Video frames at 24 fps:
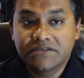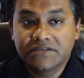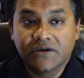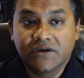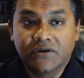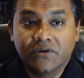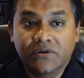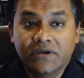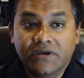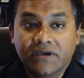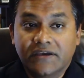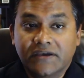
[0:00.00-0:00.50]

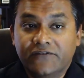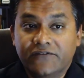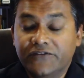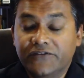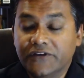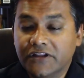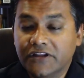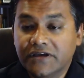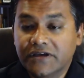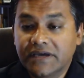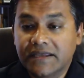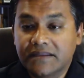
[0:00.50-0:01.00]
So
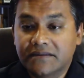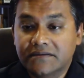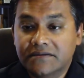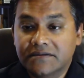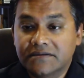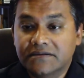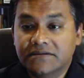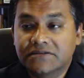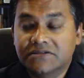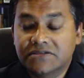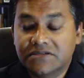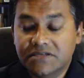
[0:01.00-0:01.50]
if you look
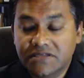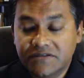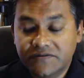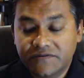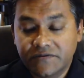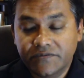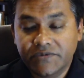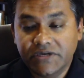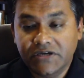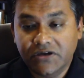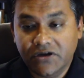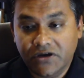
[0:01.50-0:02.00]
at
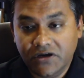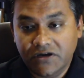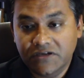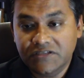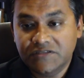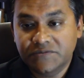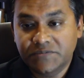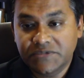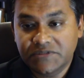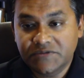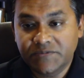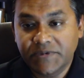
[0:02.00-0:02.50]
just from the
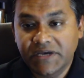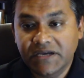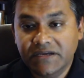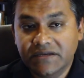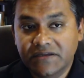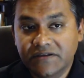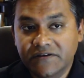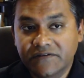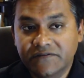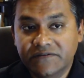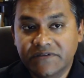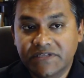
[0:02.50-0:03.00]
cost
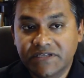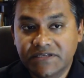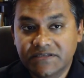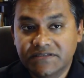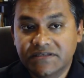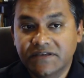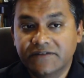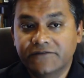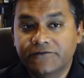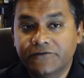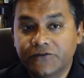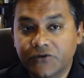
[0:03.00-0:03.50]
perspective,
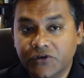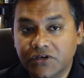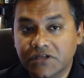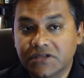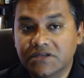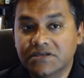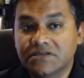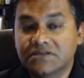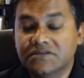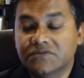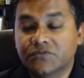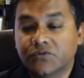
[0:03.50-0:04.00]
diesel
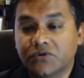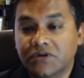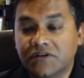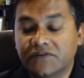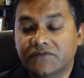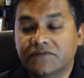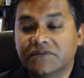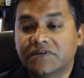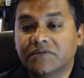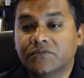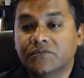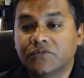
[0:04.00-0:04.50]
fuel is one
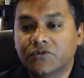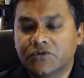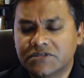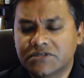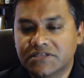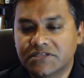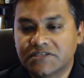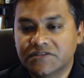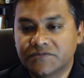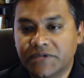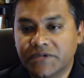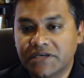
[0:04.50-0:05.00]
of the
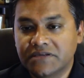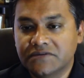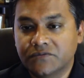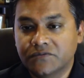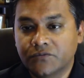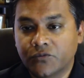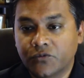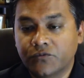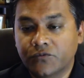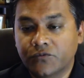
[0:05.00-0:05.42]
most expensive,